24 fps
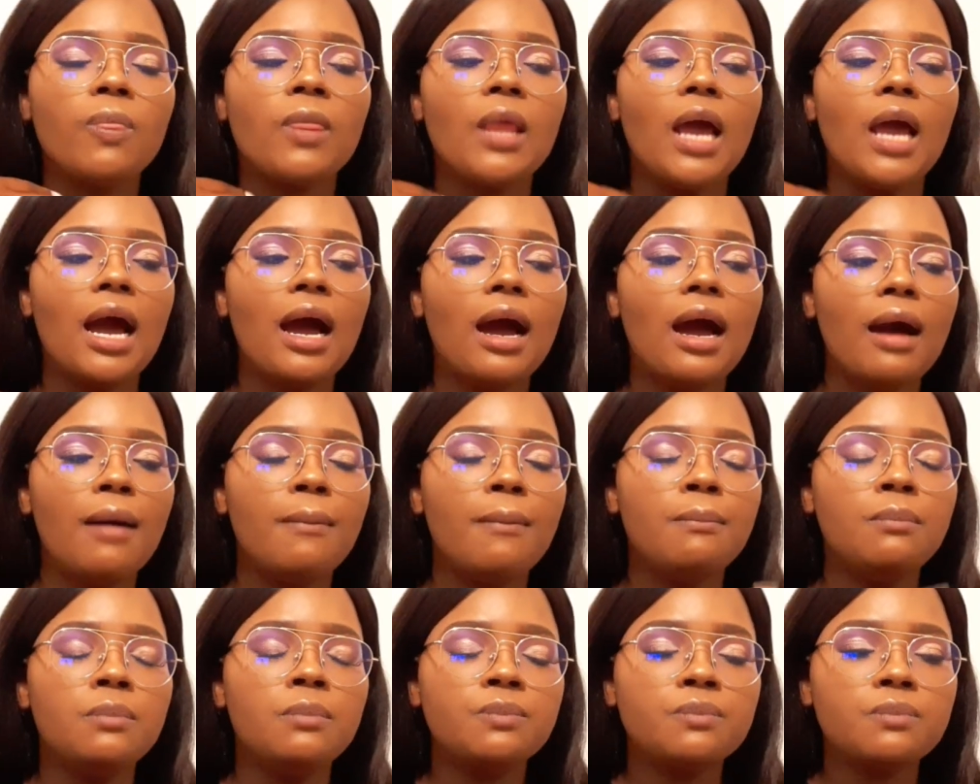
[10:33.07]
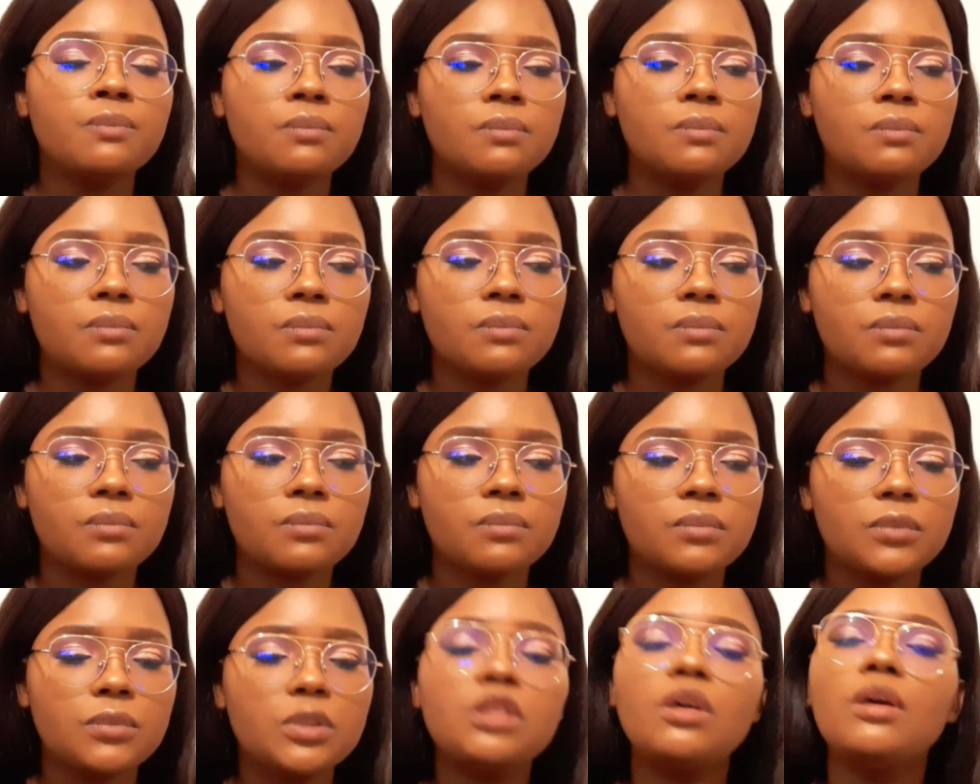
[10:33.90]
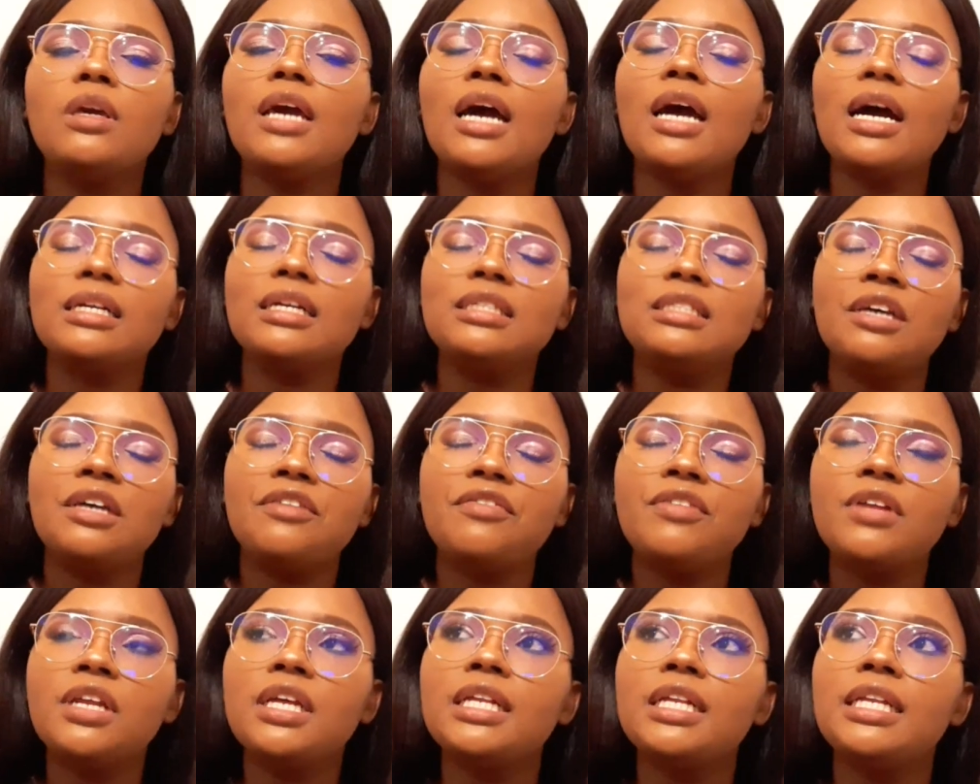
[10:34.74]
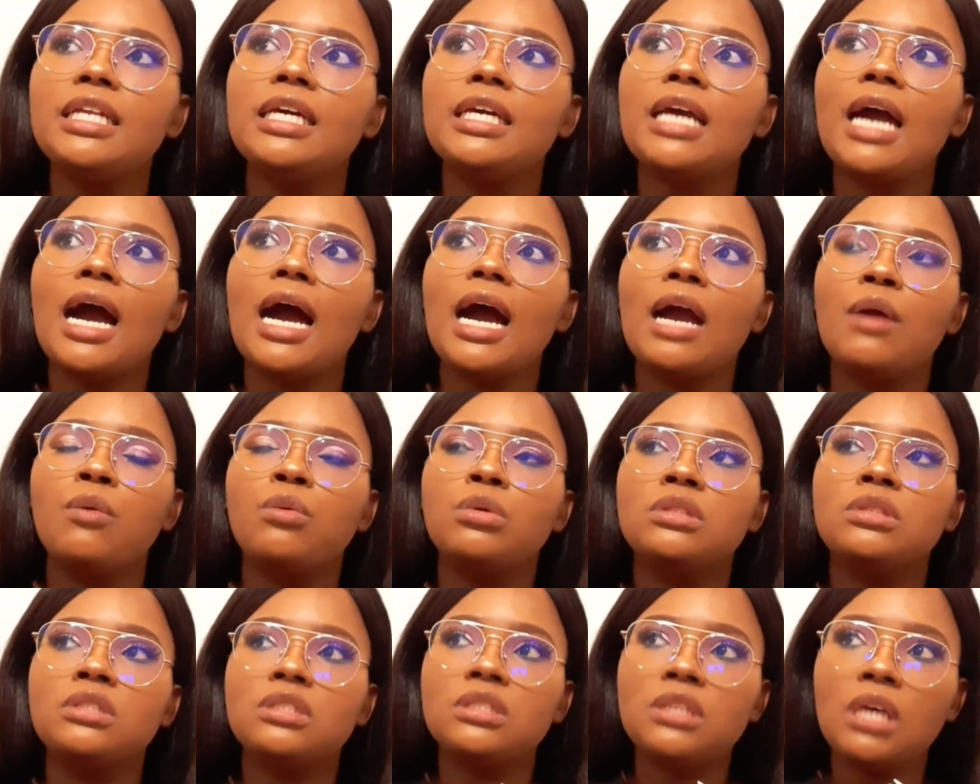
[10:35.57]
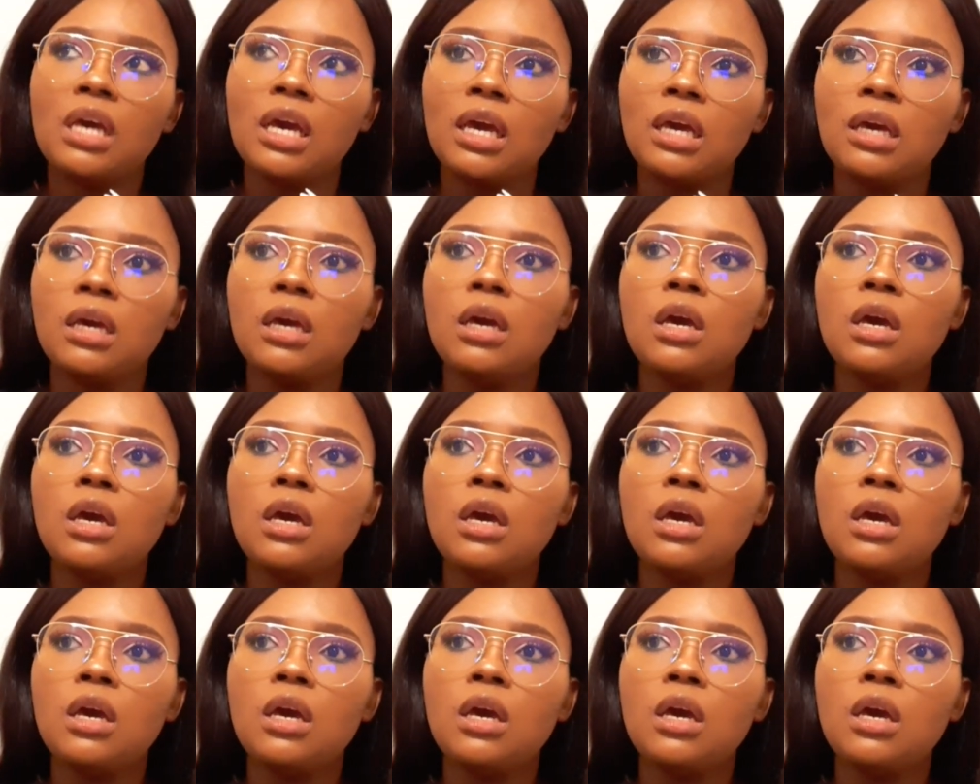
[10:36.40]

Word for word: Um, so yeah, definitely I would say,